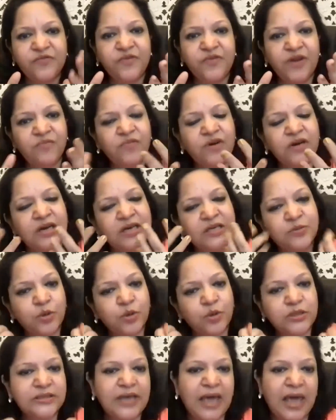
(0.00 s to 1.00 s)
framework is
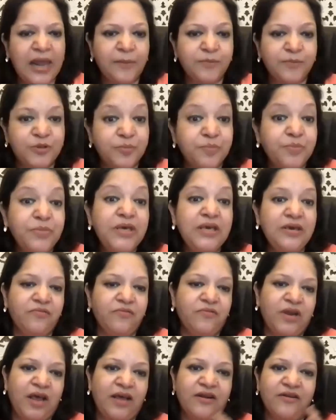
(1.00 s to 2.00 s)
what has helped me
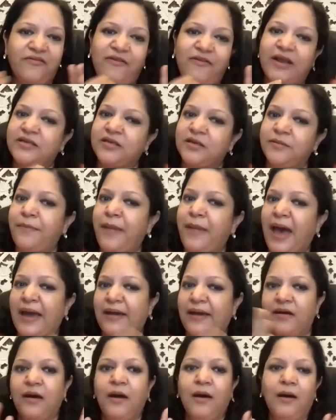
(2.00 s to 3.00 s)
when I reflected
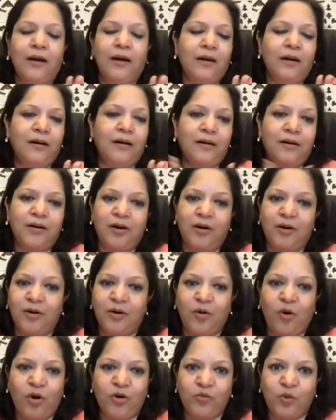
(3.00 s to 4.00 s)
back
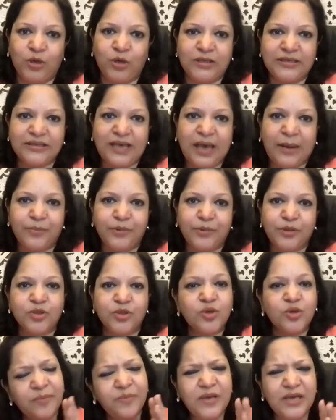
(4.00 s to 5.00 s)
on what has happened.
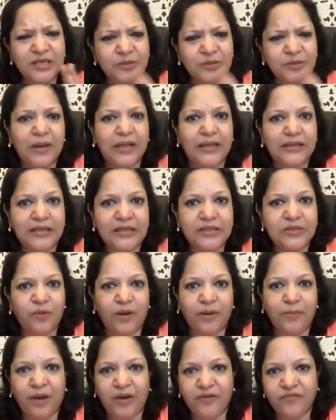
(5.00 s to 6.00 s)
So let me explain these
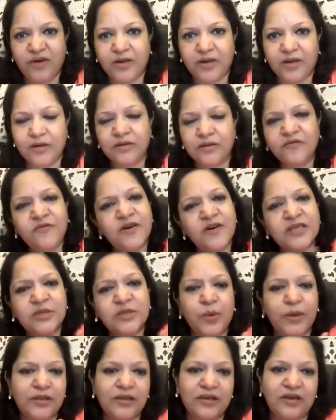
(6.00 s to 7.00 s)
one by one. The
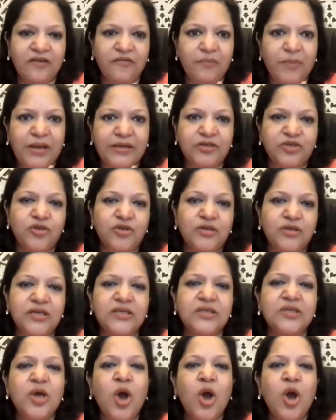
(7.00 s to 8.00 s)
first one that I've mentioned
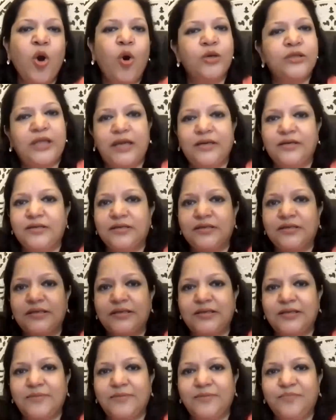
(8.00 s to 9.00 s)
is
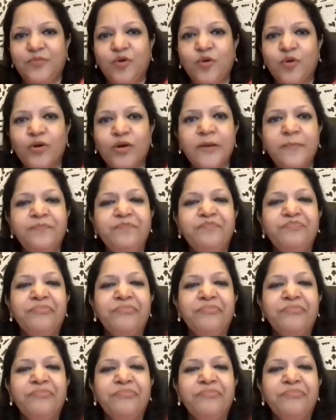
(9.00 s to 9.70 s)
authenticity. Okay.